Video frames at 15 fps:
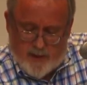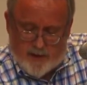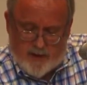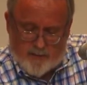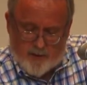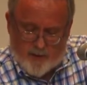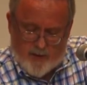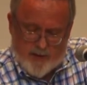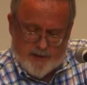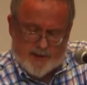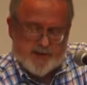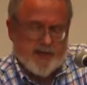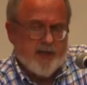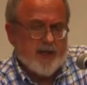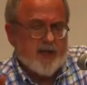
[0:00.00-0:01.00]
Number one,
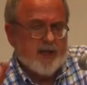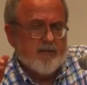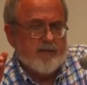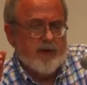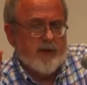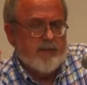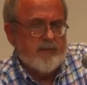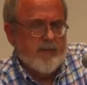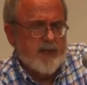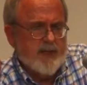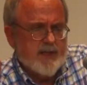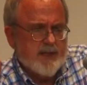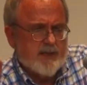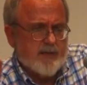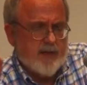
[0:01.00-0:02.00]
it's any kind of an
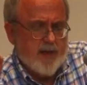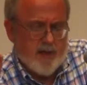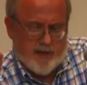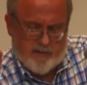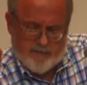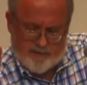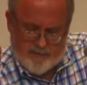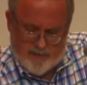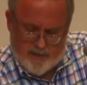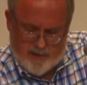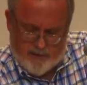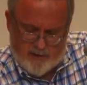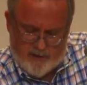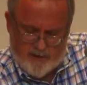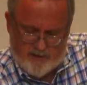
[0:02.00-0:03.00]
administrative,
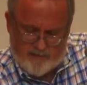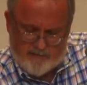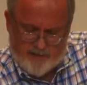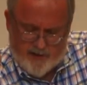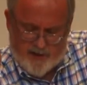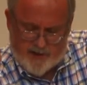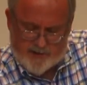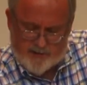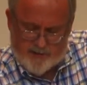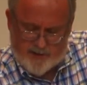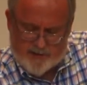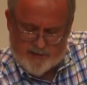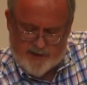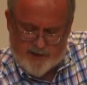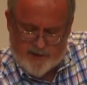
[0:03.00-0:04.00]
advisory,
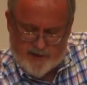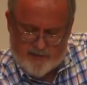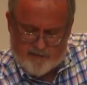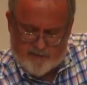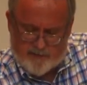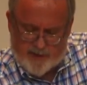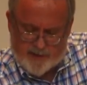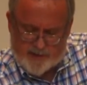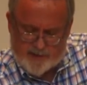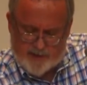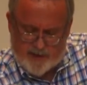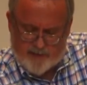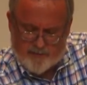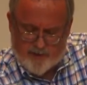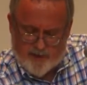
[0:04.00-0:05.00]
executive, or
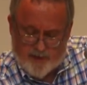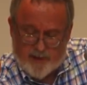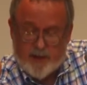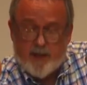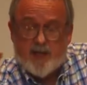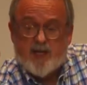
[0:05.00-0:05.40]
legislative body,